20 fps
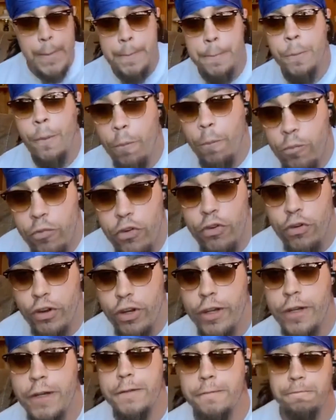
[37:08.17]
For
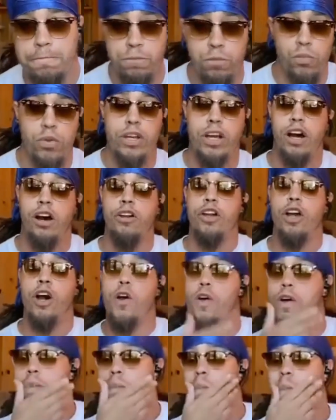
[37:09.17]
real. We all
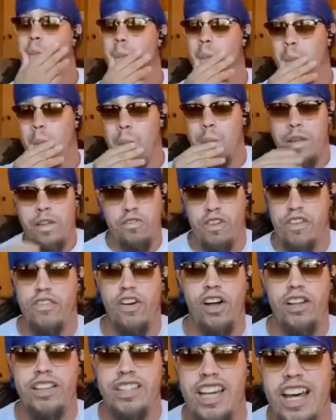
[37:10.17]
know them.
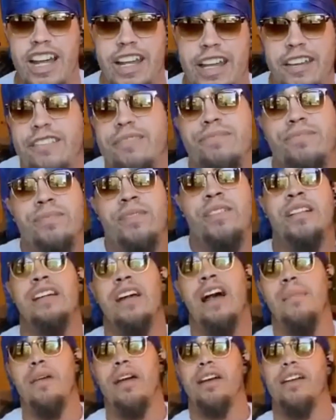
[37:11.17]
We've all done it.
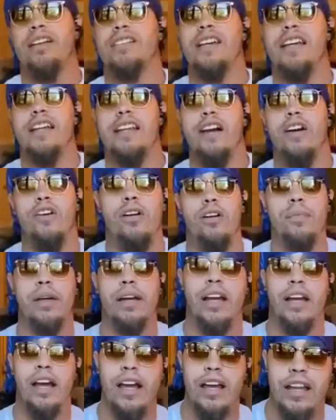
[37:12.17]
I'm not going to say know them
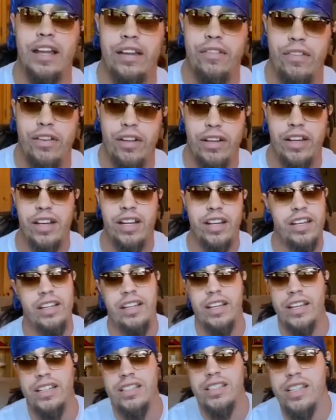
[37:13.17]
like I ain't never done
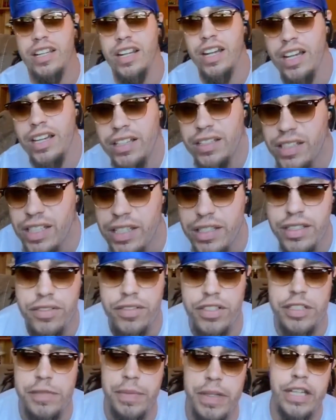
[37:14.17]
it. Like I said, I
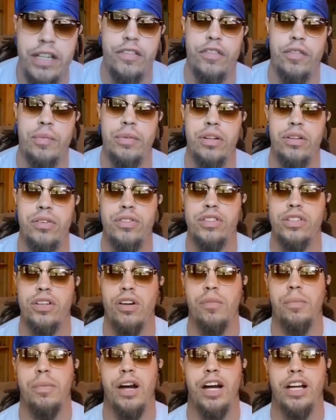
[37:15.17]
ain't speaking from no
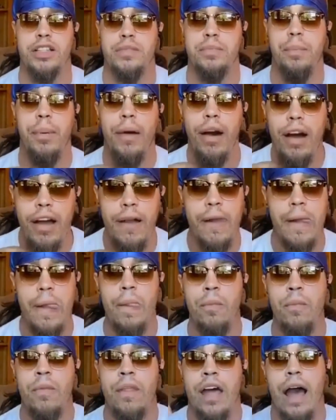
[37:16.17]
soapbox.
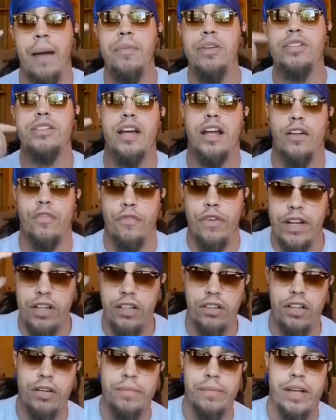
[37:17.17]
But I'm just not afraid
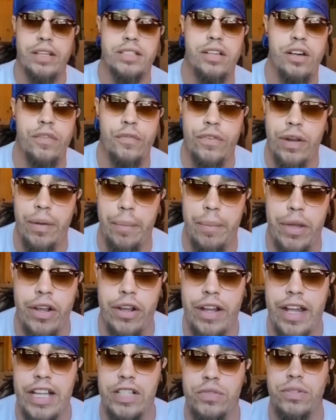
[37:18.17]
to look myself in the
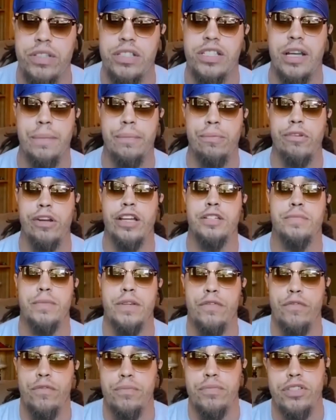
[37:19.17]
mirror. That's what separates
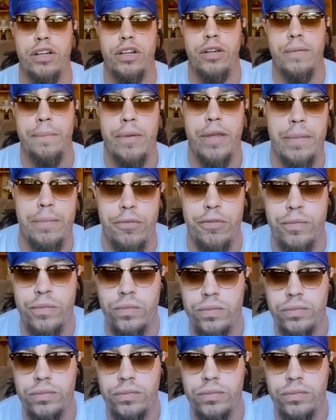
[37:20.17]
me from certain people.